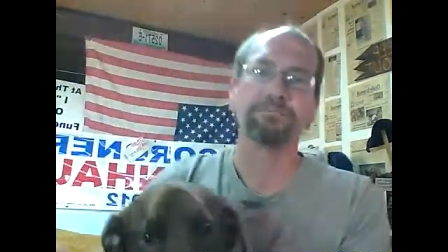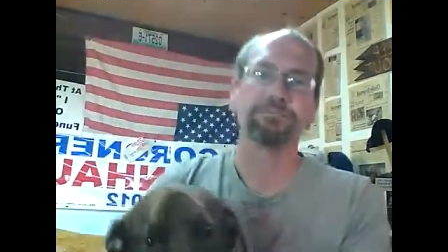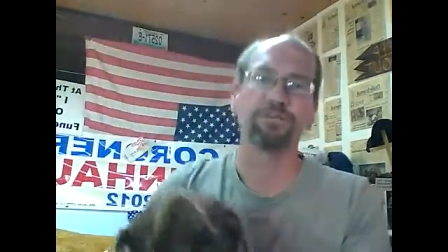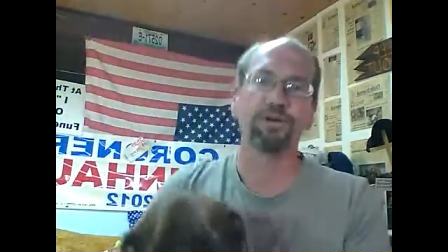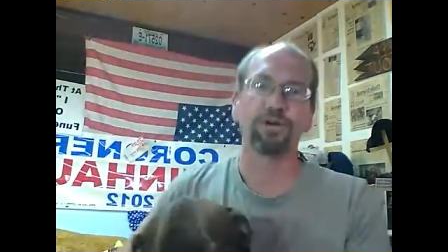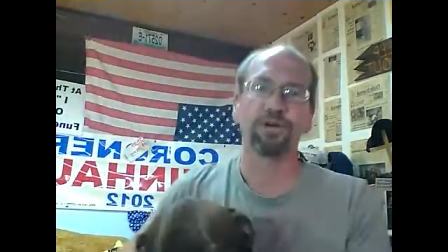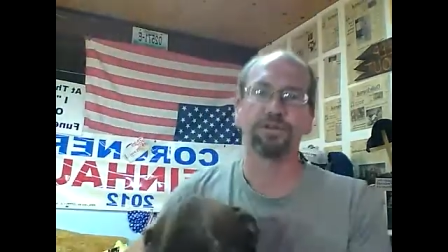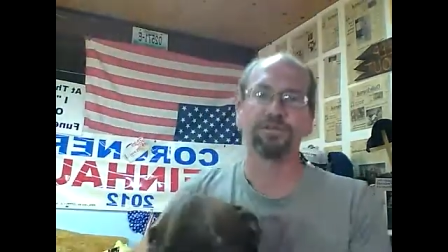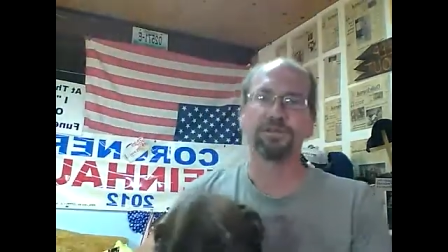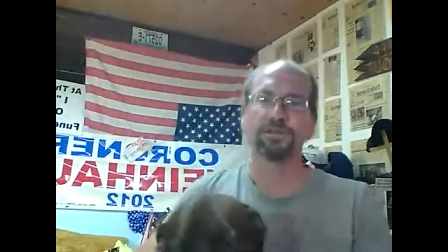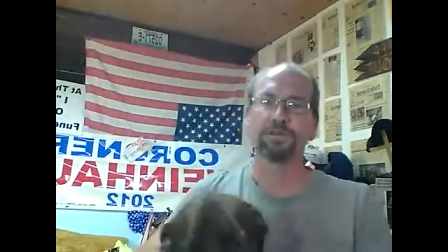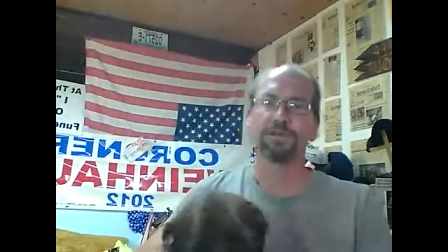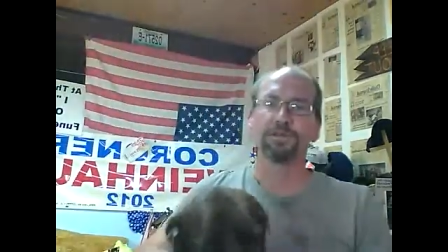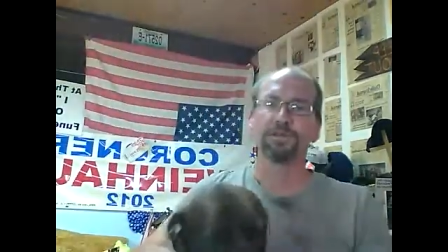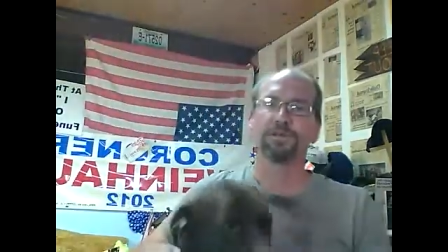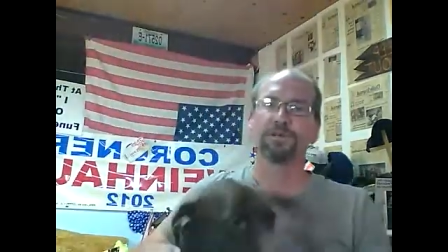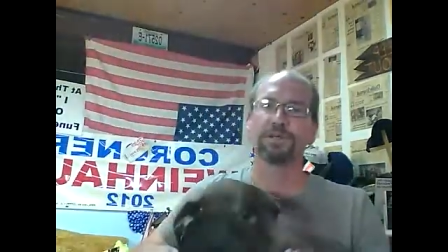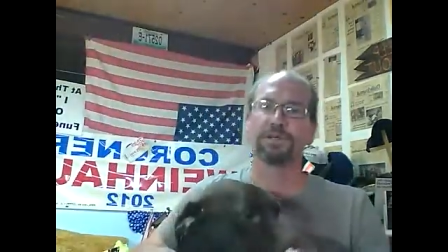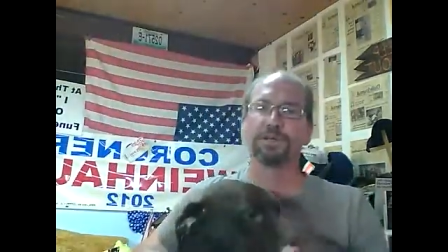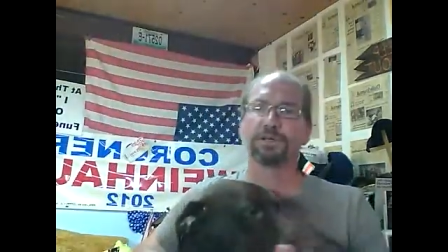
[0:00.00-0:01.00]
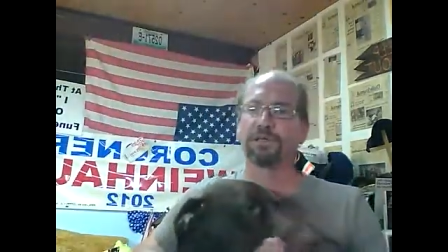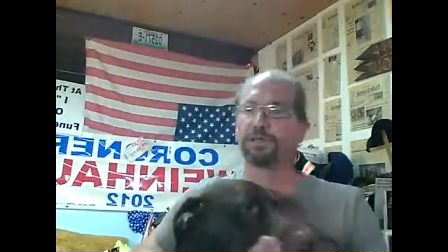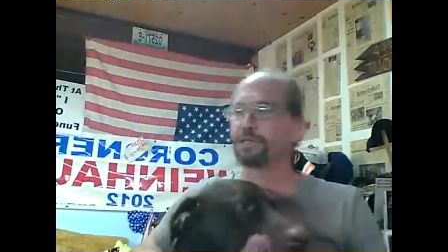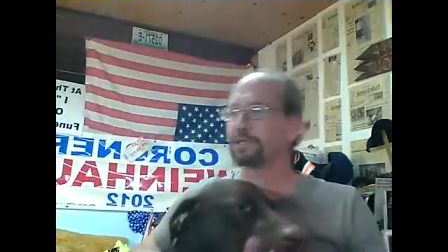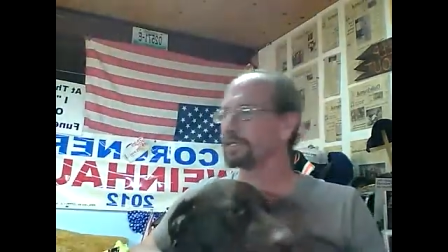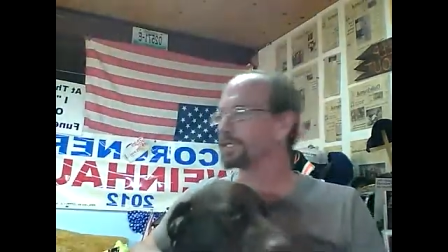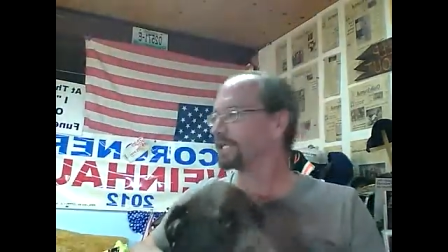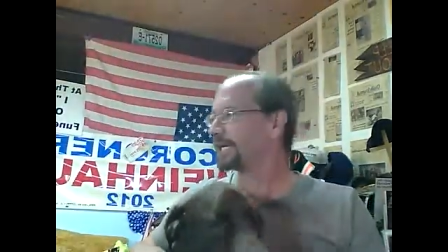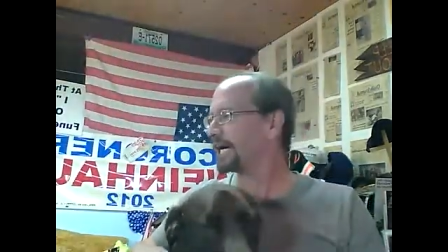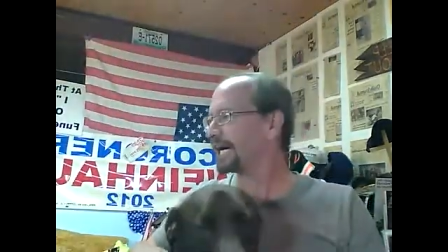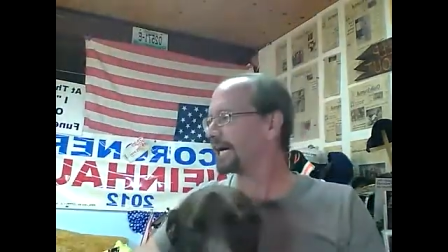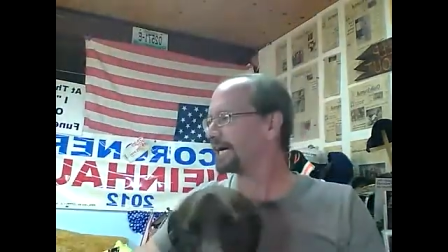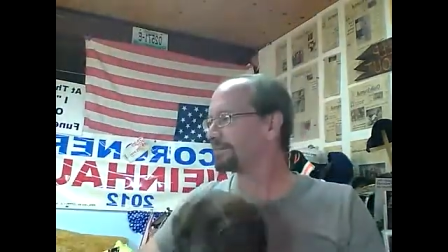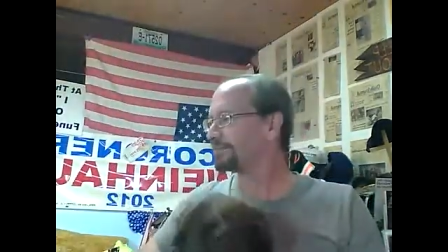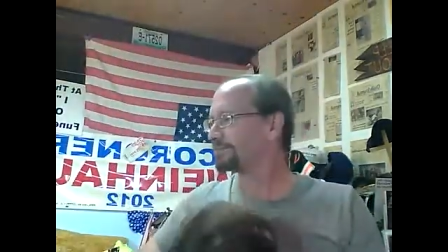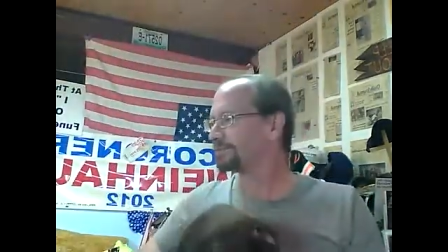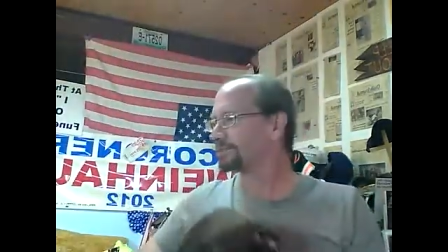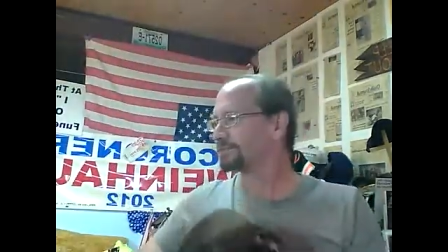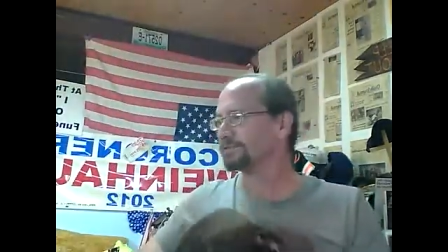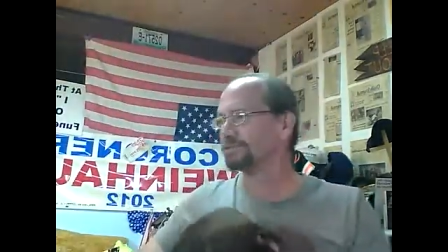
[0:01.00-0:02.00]
not broke if you're a lawyer or a
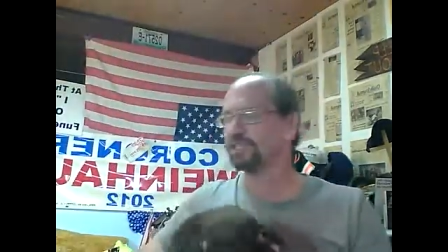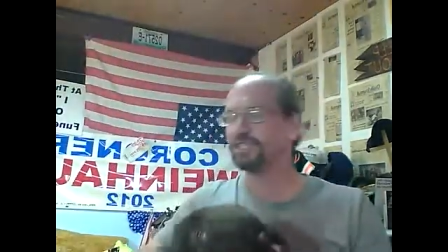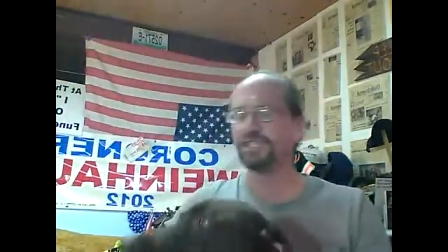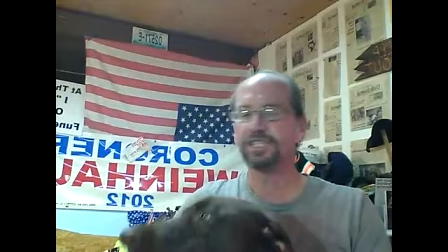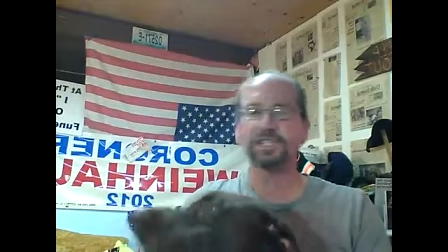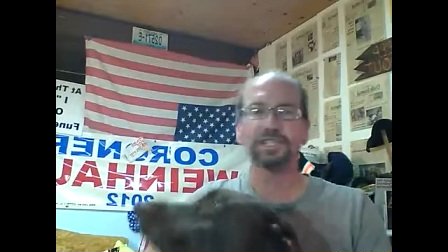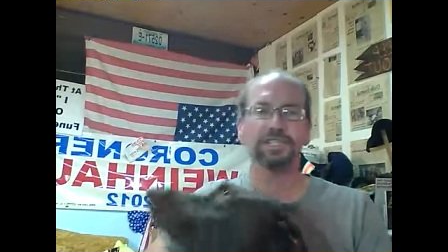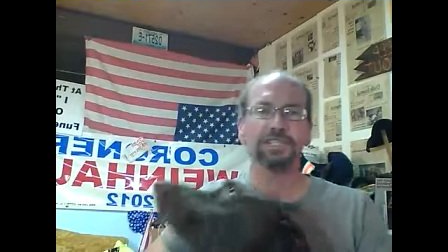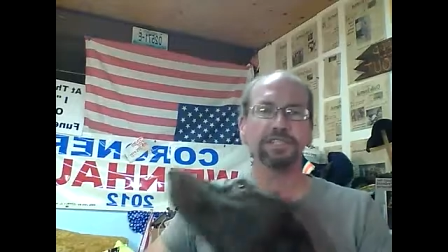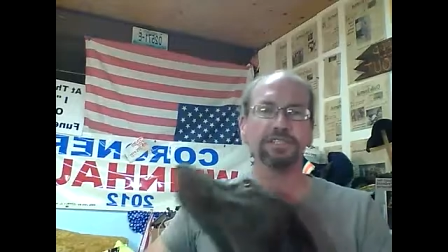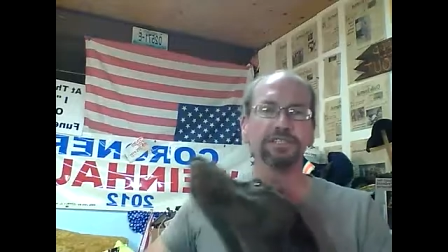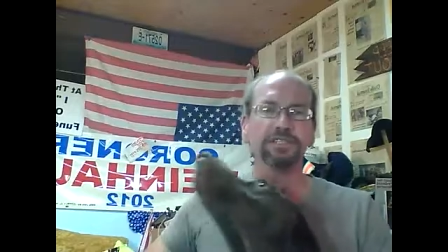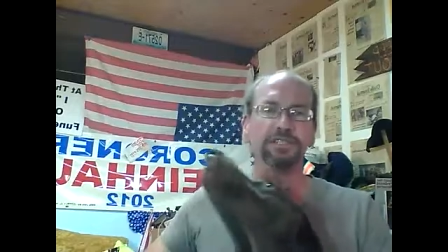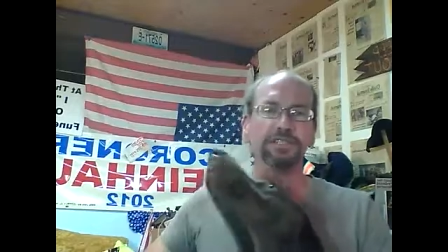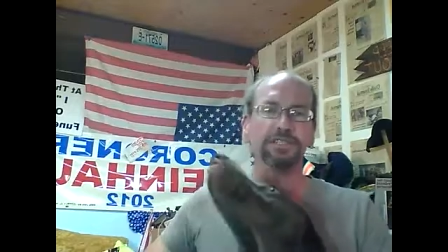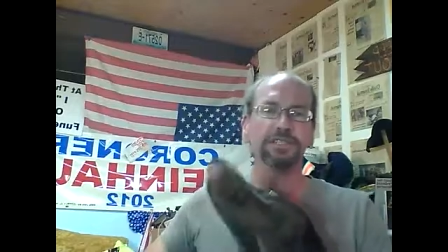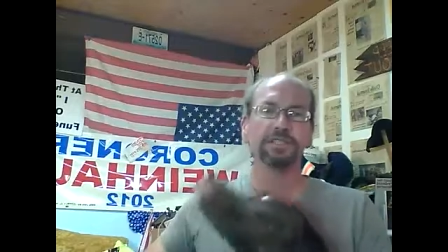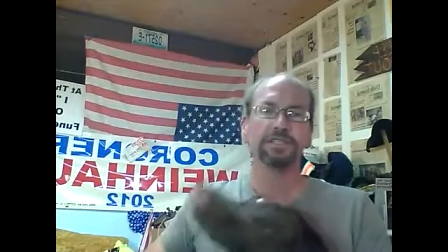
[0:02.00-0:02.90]
cop or a judge,